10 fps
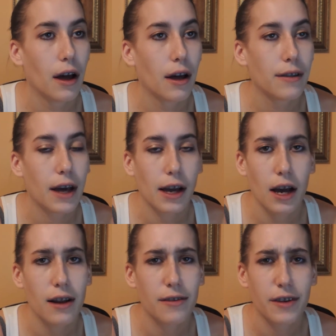And that
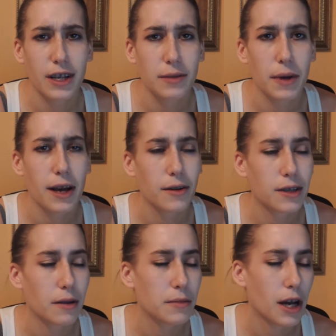kind of freaks me out
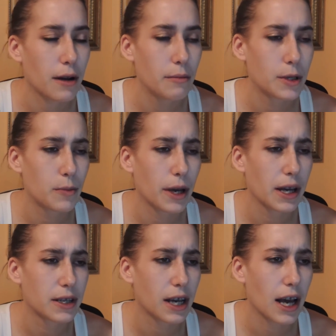sometimes
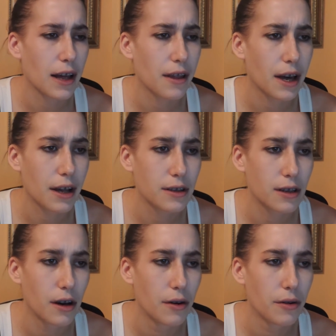because I get like
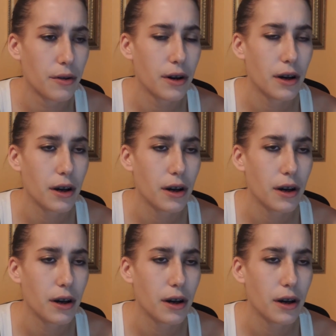so